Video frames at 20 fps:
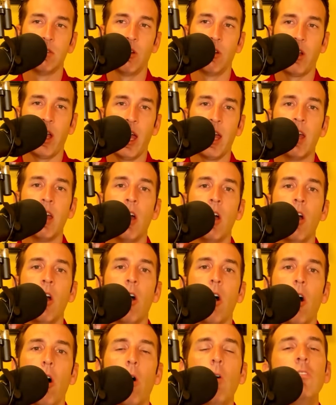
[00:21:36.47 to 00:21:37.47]
Okay,
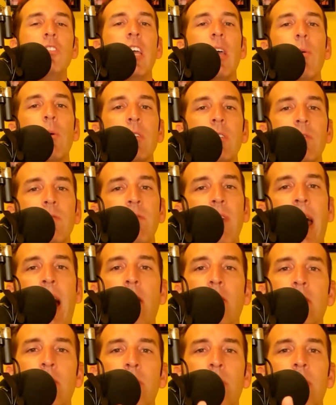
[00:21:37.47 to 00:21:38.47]
O.J. was
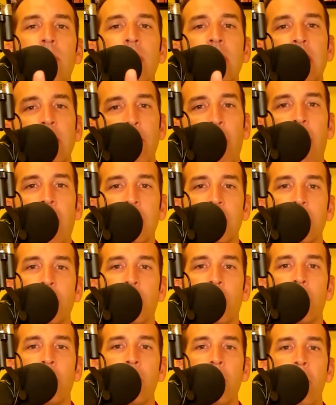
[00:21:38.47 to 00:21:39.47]
found to be
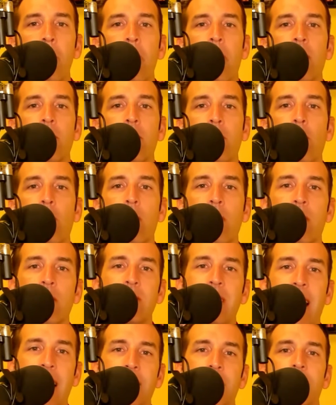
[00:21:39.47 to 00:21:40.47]
responsible for their
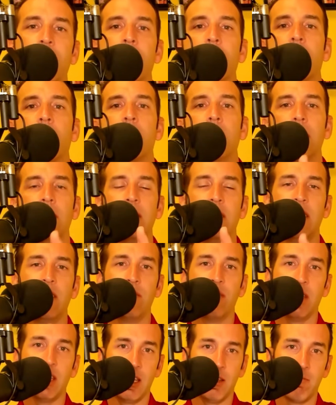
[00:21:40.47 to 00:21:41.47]
deaths
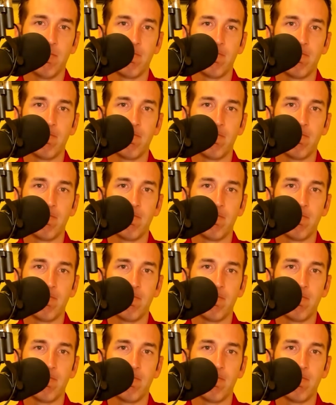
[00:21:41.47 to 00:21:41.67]
civilly.